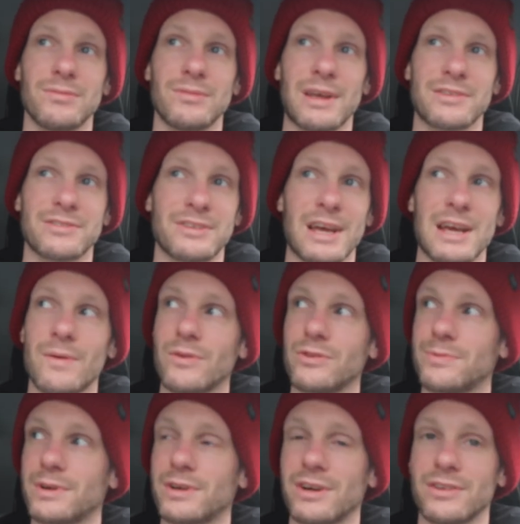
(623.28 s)
estate
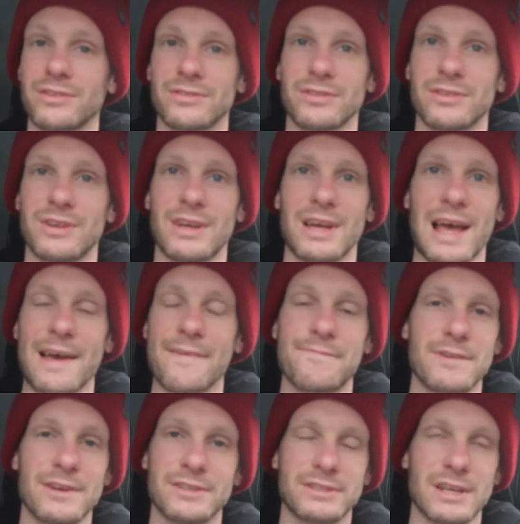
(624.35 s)
ones, because
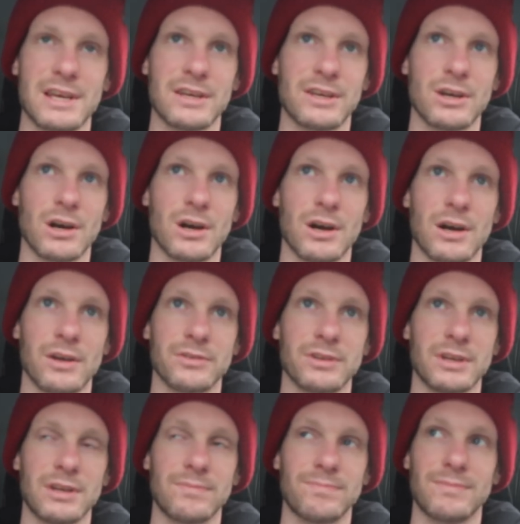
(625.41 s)
every estate car,
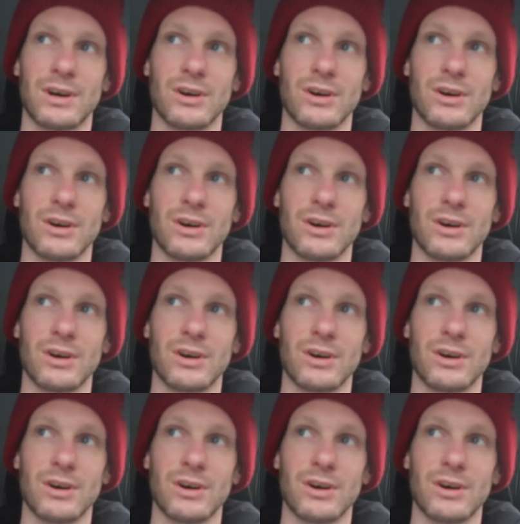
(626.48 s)
see,